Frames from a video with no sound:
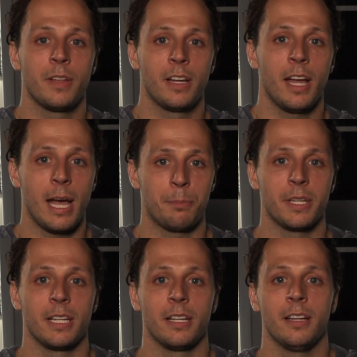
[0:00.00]

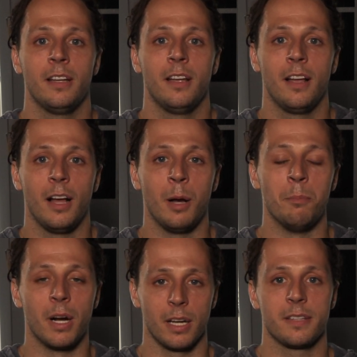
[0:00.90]
happening
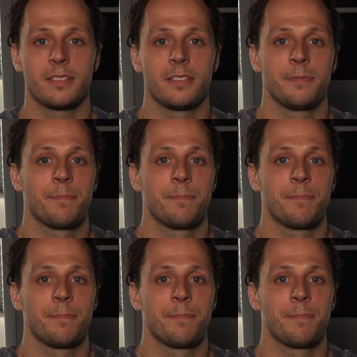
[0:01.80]
among us.